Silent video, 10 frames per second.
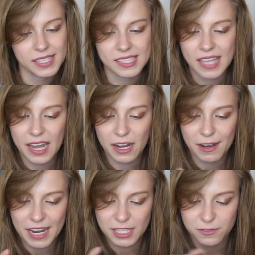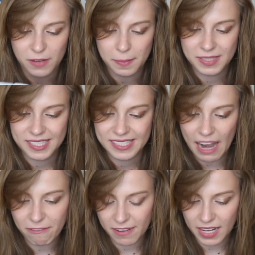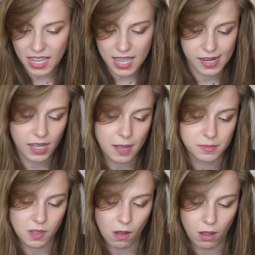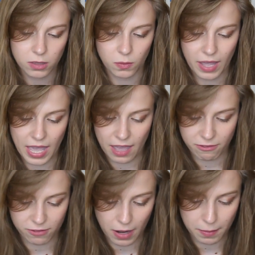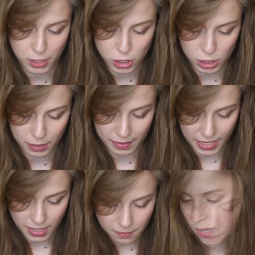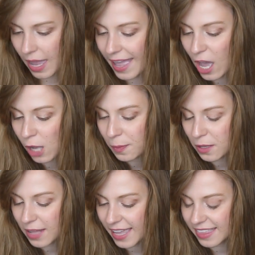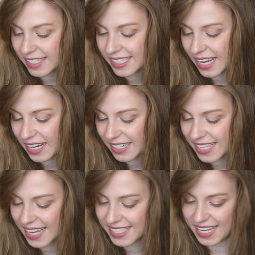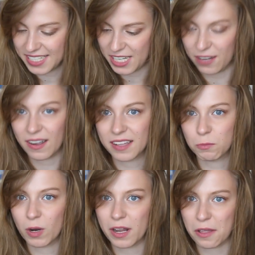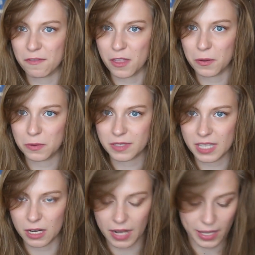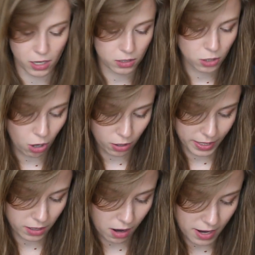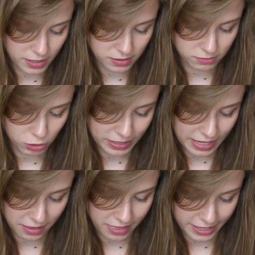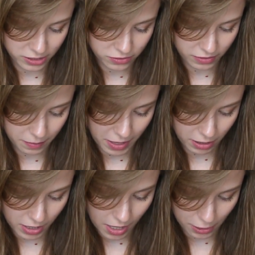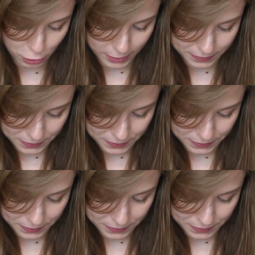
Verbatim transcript: This letter is from Stephanie, and it comes all the way from Germany. I hope you like these stickers I sent you on one of those little like calling card greeting things from Erin Condren.